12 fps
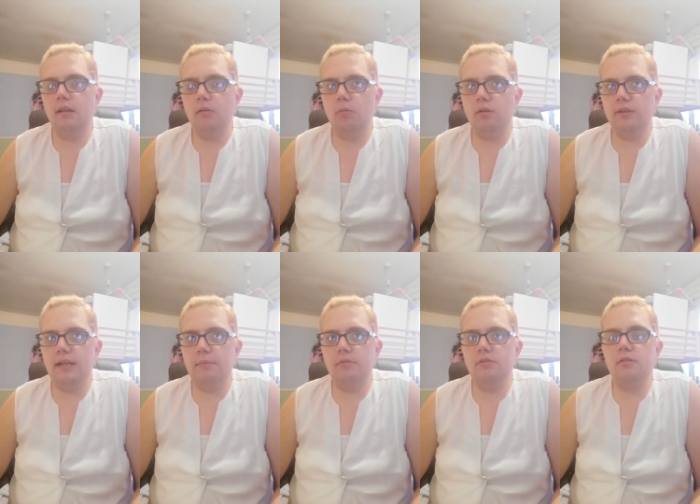what's
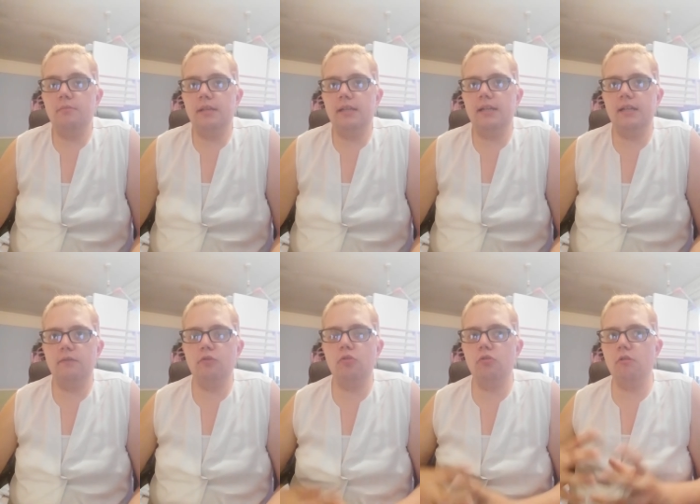happened to me, and I've
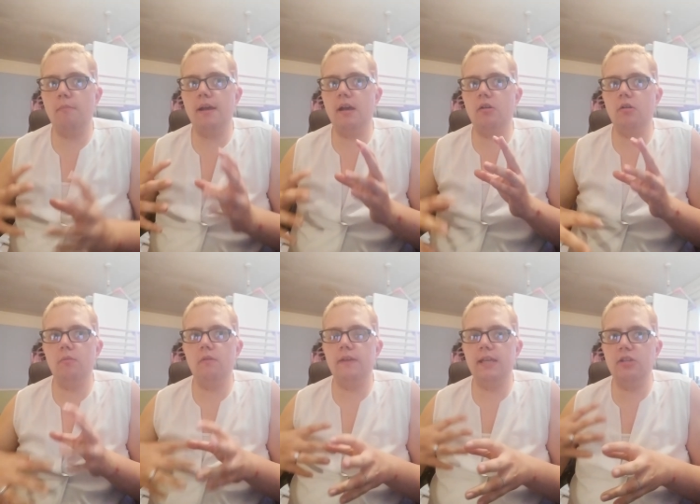told her about a couple
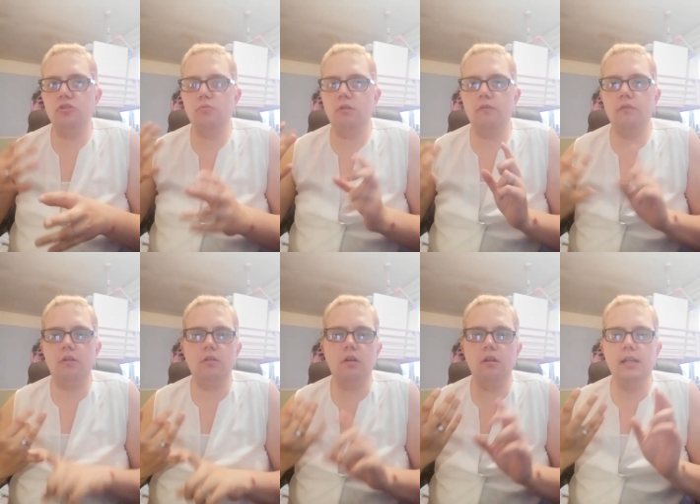of occasions where I've
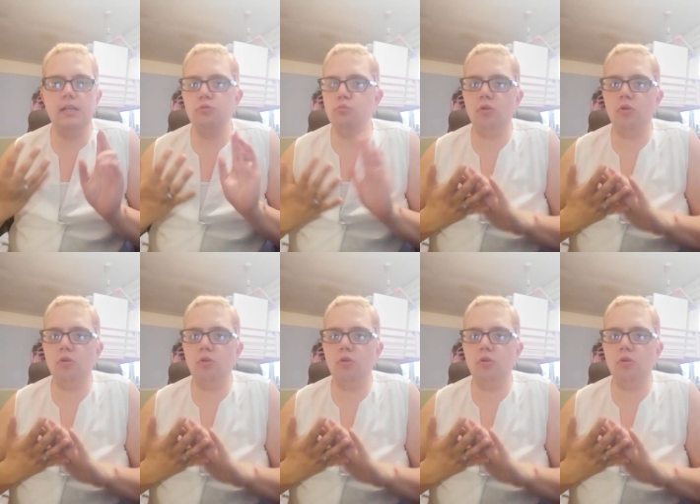gone college,